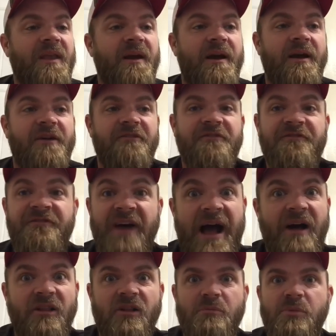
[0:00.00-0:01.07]
uh,
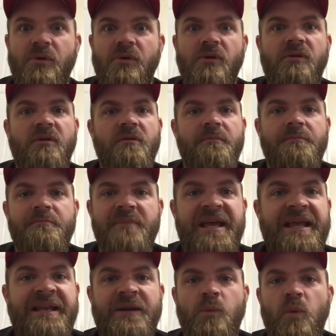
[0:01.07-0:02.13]
fallible
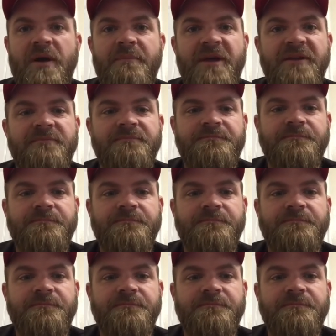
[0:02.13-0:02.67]
men and women